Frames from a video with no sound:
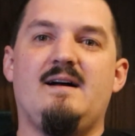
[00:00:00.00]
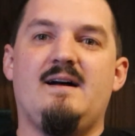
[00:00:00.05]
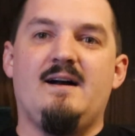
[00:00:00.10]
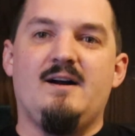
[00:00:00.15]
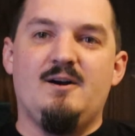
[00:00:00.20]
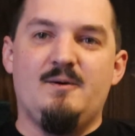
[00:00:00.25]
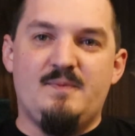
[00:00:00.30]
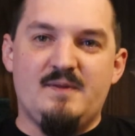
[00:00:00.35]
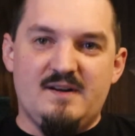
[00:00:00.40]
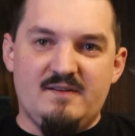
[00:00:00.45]

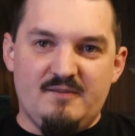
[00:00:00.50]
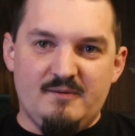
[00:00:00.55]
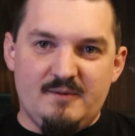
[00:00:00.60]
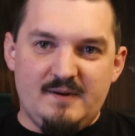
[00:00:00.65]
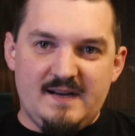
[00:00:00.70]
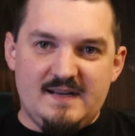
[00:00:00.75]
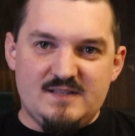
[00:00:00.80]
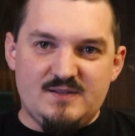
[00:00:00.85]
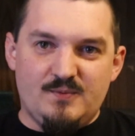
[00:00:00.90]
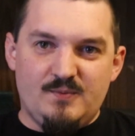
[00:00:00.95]
I hope that
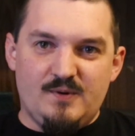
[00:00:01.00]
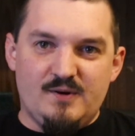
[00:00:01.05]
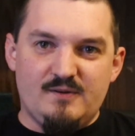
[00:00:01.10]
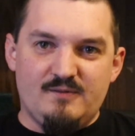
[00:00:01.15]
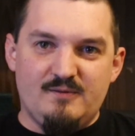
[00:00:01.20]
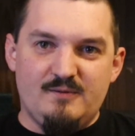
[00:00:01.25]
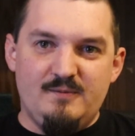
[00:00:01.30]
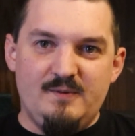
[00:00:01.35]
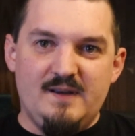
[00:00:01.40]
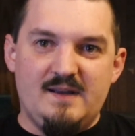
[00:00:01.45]
everyone has a
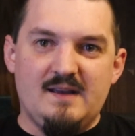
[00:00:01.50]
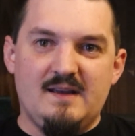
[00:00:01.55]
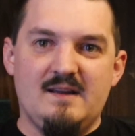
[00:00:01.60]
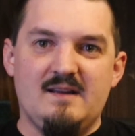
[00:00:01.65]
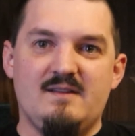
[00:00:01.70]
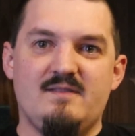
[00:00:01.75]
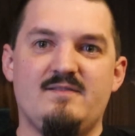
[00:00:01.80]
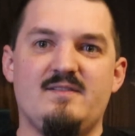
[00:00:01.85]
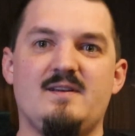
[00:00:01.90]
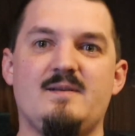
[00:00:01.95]
wonderful week
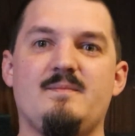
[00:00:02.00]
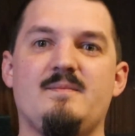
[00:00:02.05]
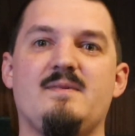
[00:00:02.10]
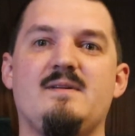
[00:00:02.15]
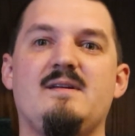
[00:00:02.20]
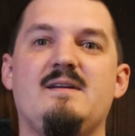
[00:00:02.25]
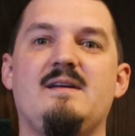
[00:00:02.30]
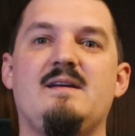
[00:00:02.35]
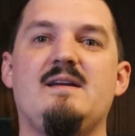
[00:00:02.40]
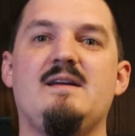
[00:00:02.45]
ahead of them.
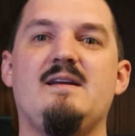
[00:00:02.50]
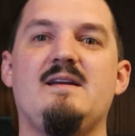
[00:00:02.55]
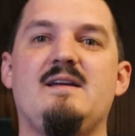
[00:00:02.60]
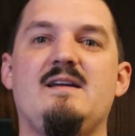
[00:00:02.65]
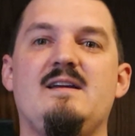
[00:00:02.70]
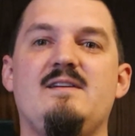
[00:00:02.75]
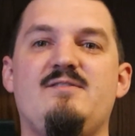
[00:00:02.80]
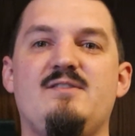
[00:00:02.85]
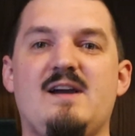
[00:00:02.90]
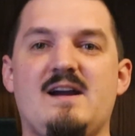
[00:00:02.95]

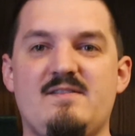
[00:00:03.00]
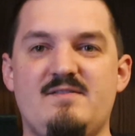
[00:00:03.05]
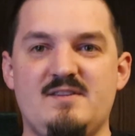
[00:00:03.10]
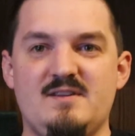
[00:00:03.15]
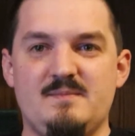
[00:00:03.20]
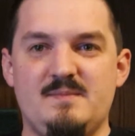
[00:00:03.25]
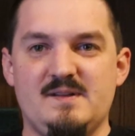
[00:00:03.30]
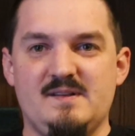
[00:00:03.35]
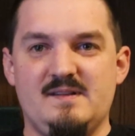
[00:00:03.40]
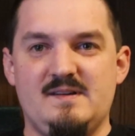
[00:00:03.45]
If you have
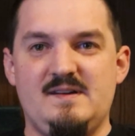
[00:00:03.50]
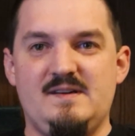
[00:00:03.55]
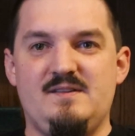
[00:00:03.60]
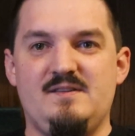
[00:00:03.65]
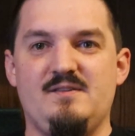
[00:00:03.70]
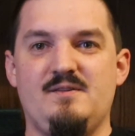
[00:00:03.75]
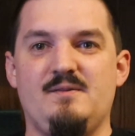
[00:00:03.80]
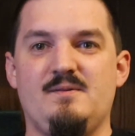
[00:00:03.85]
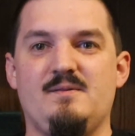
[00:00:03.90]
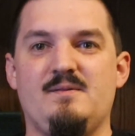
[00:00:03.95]
the ability
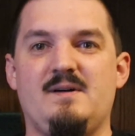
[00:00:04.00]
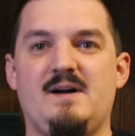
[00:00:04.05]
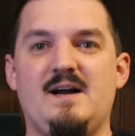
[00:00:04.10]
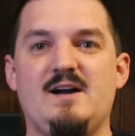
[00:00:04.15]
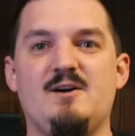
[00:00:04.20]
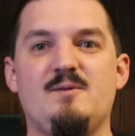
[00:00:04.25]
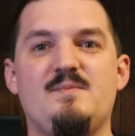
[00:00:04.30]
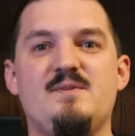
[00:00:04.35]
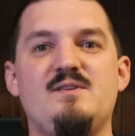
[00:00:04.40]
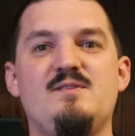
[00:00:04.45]
to, I
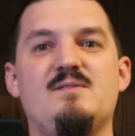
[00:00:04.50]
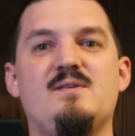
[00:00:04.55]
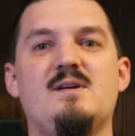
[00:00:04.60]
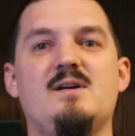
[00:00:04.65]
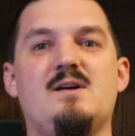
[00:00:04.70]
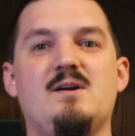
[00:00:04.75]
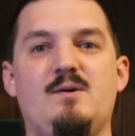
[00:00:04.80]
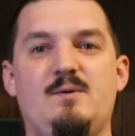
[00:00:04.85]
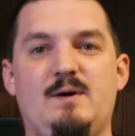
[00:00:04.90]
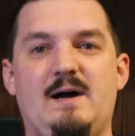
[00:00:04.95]
hope that you
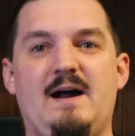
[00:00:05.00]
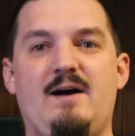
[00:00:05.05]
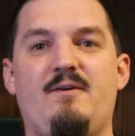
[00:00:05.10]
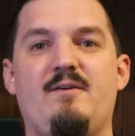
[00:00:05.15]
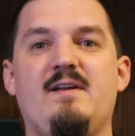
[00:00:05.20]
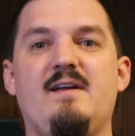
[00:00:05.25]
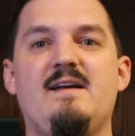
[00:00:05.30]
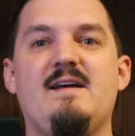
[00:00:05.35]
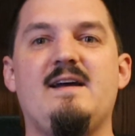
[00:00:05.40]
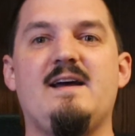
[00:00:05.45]
can go
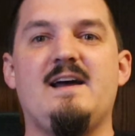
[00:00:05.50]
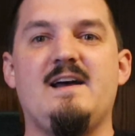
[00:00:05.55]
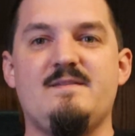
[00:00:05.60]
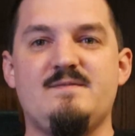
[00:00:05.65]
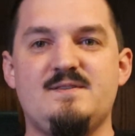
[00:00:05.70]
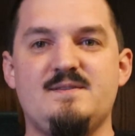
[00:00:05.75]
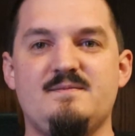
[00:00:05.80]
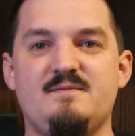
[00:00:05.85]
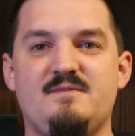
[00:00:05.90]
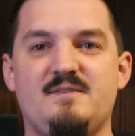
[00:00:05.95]
out,
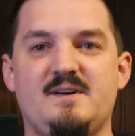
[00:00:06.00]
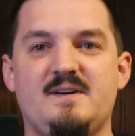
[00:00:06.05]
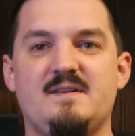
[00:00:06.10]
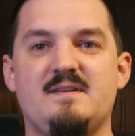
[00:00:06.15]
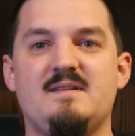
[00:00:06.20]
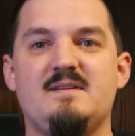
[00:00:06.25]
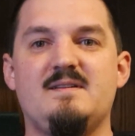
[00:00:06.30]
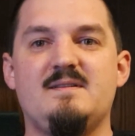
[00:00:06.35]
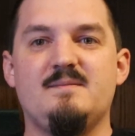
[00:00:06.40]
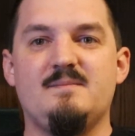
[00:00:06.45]
have some
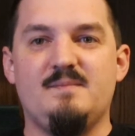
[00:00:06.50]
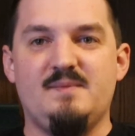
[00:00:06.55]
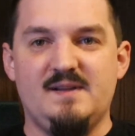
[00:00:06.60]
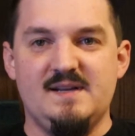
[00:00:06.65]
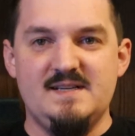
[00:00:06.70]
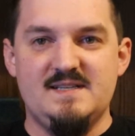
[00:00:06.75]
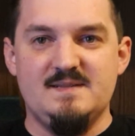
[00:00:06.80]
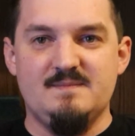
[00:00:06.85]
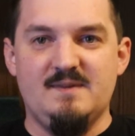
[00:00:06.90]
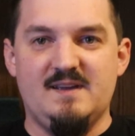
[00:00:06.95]
fun,
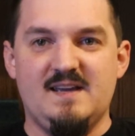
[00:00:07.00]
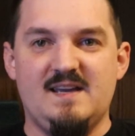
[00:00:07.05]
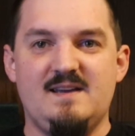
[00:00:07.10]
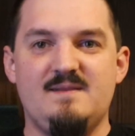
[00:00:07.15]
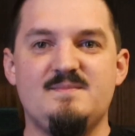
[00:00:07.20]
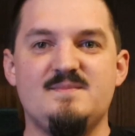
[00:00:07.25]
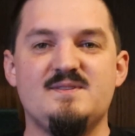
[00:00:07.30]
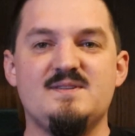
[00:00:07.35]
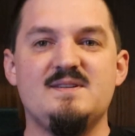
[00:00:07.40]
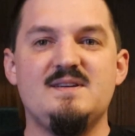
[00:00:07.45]
play some
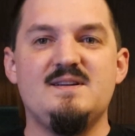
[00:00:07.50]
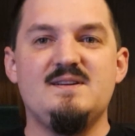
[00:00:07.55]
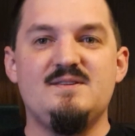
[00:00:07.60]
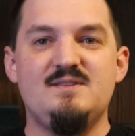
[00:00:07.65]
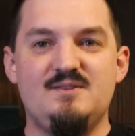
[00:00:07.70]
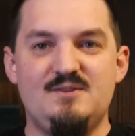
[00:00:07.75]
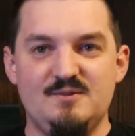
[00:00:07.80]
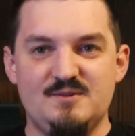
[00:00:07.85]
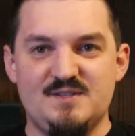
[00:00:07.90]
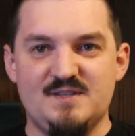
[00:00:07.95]
games,
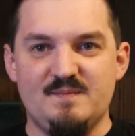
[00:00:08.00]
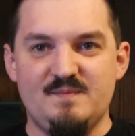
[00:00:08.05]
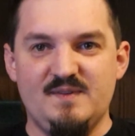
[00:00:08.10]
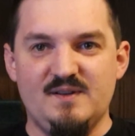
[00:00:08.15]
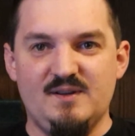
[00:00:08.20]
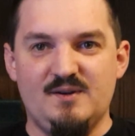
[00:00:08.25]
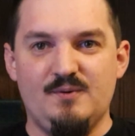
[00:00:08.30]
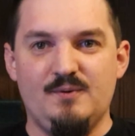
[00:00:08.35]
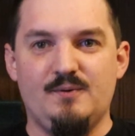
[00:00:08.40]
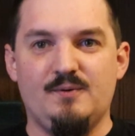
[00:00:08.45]
do
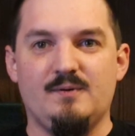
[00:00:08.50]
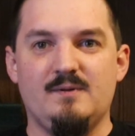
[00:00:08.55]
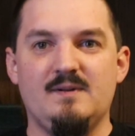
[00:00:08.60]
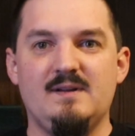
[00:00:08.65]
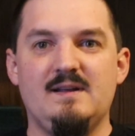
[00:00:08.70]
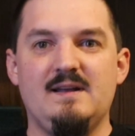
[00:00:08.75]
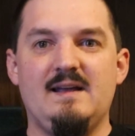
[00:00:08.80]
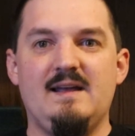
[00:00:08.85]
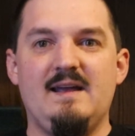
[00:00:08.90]
something cool,